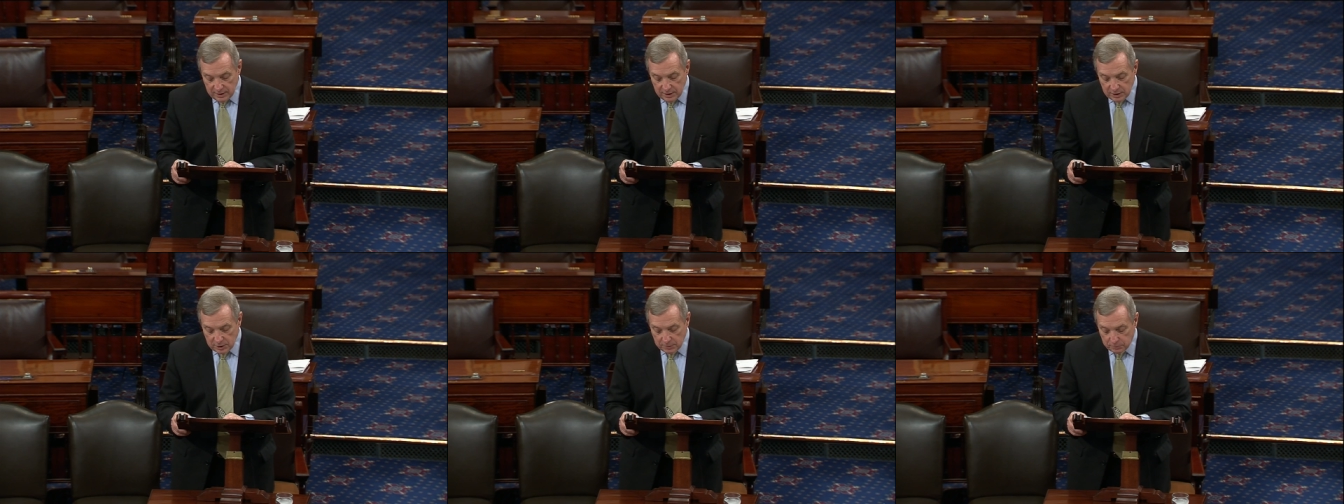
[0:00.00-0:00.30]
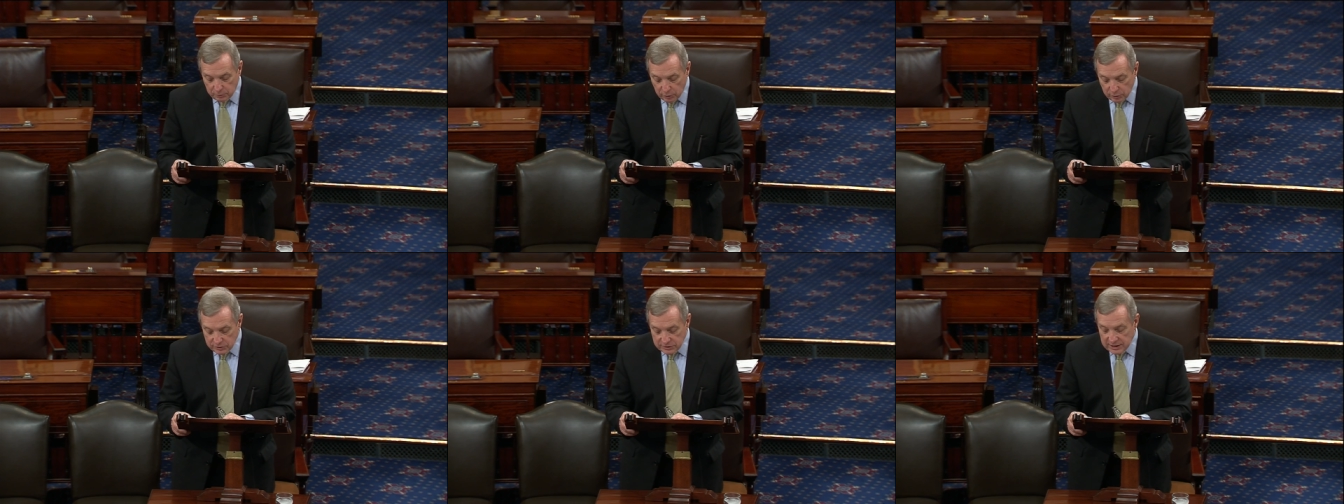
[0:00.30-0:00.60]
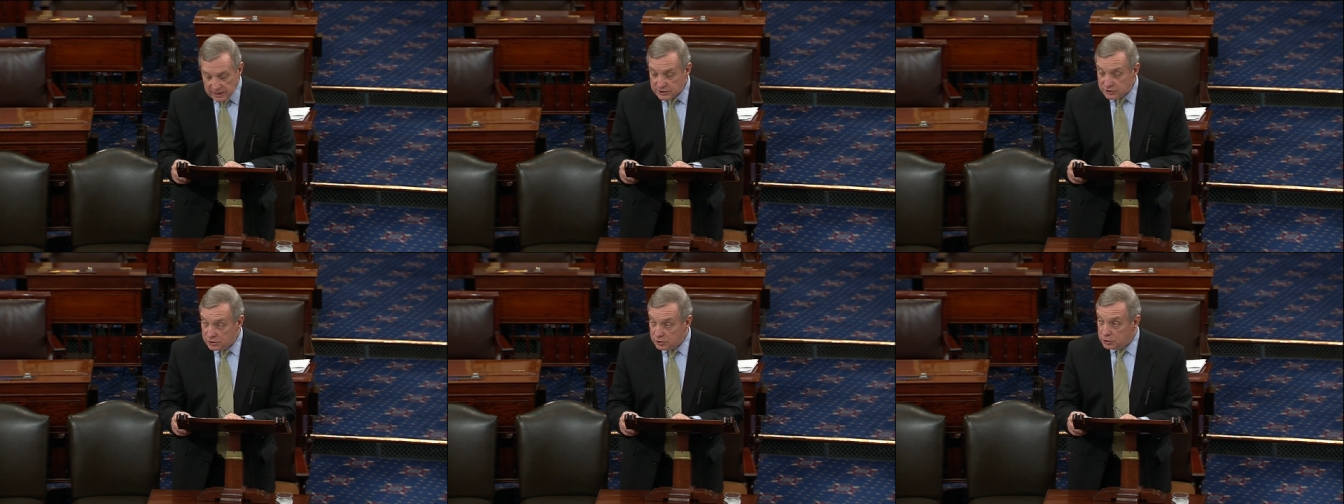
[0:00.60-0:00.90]
The
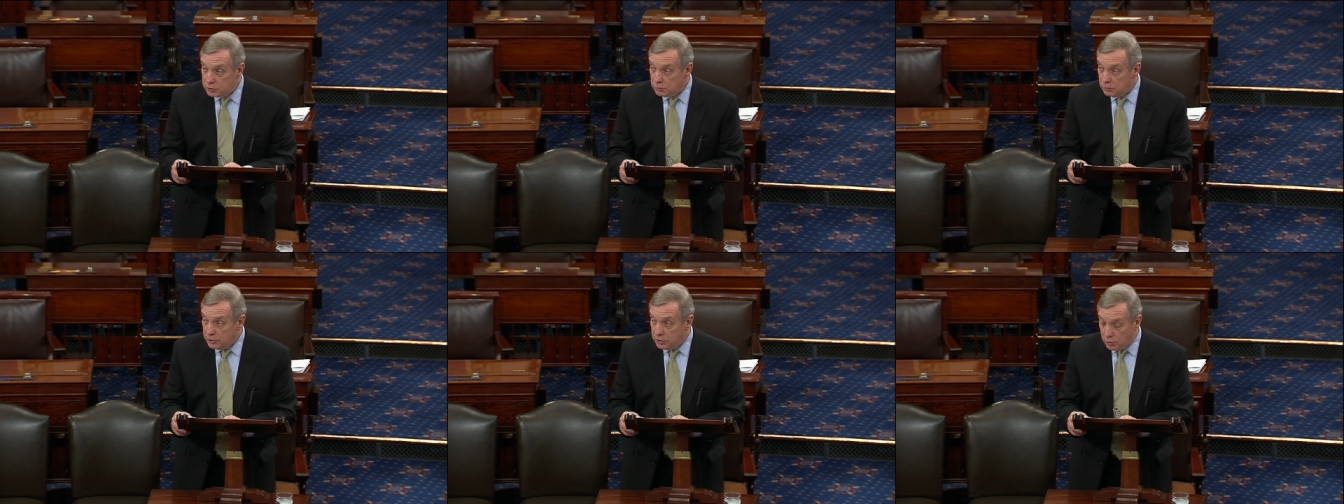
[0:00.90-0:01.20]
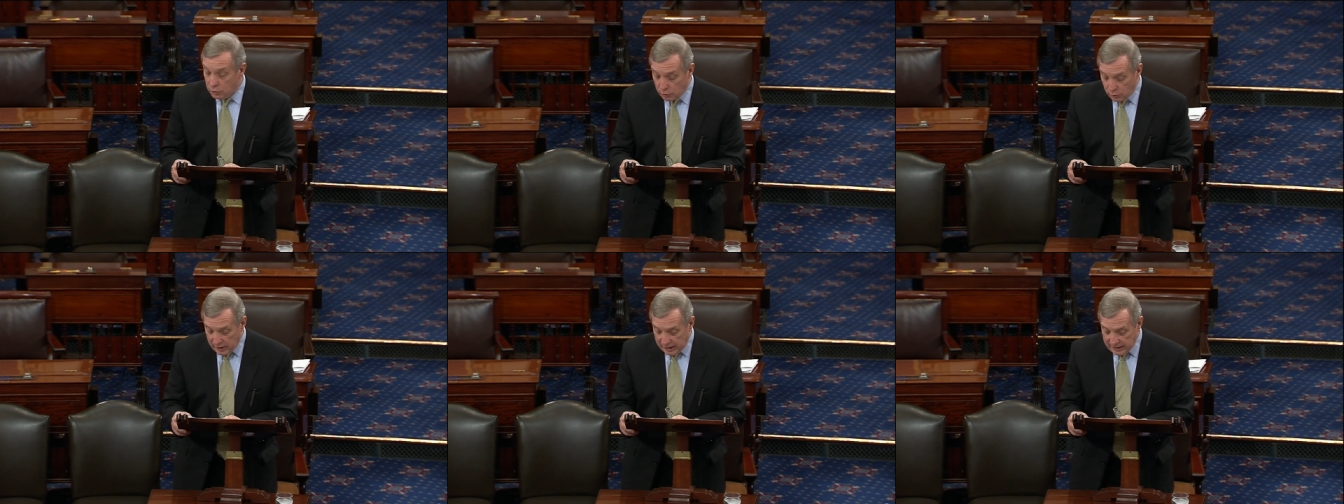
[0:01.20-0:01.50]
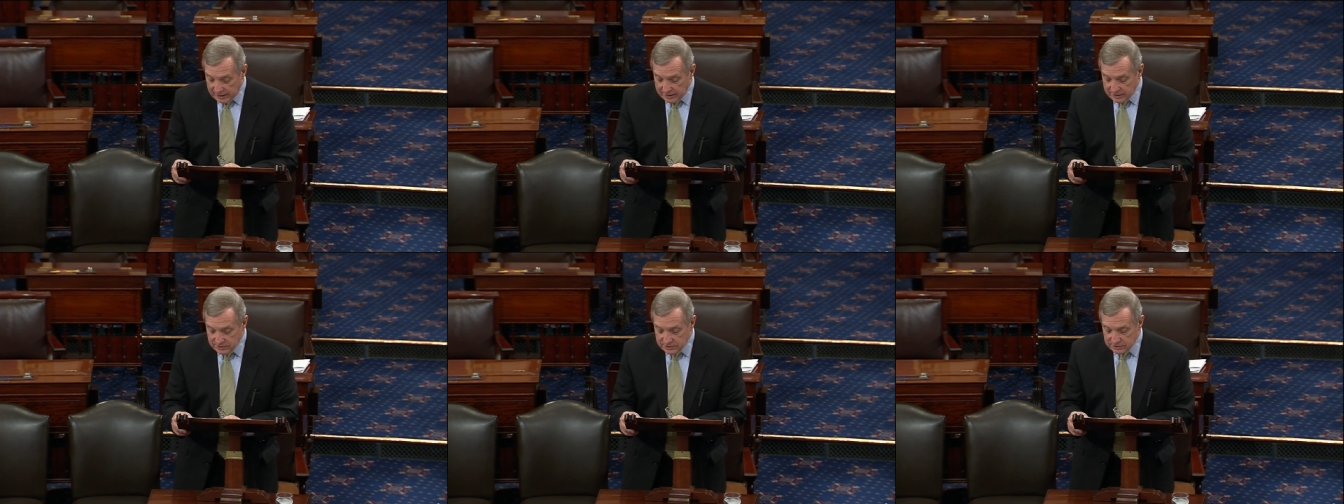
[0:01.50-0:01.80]
protesters were
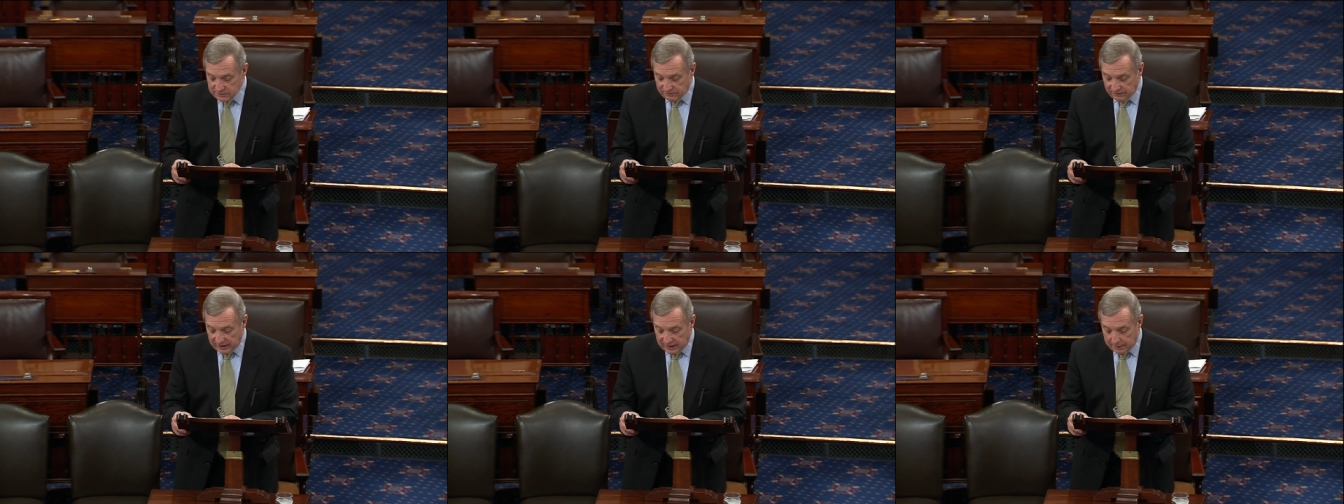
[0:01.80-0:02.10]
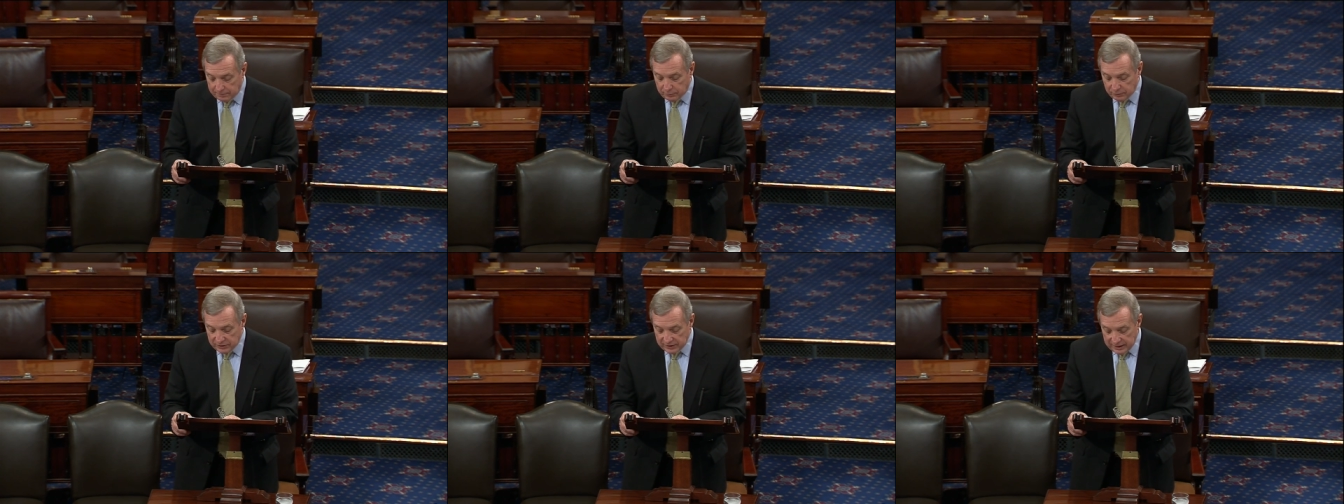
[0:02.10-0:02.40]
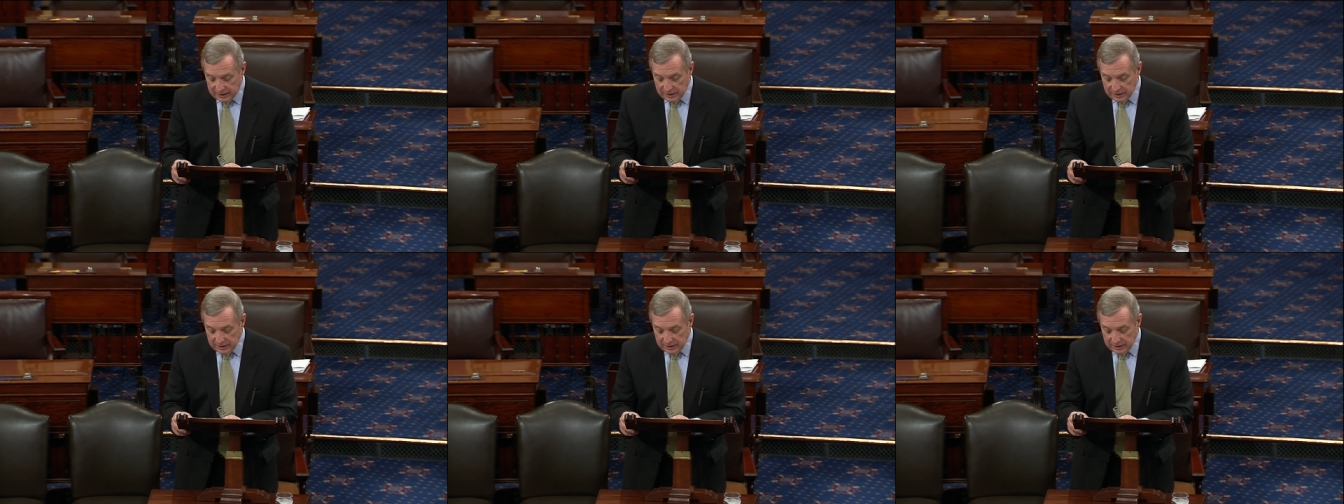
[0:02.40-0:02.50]
Ukrainians fed up with